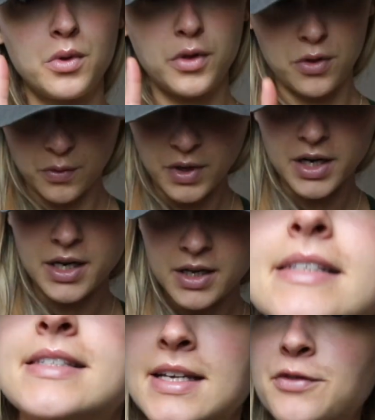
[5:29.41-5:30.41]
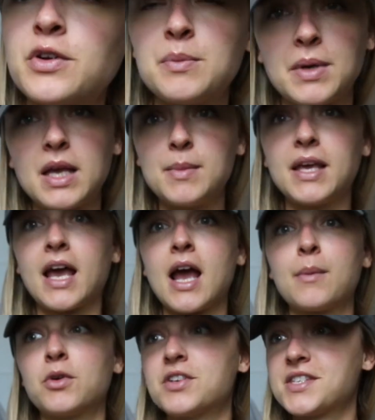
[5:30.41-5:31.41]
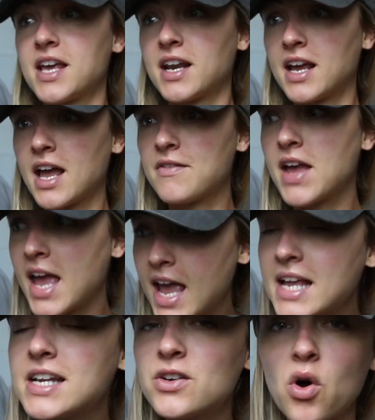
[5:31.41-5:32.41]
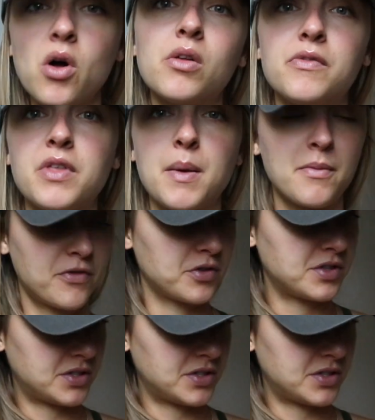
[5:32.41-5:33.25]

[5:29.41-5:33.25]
three different baby cameras and I have hated all of them for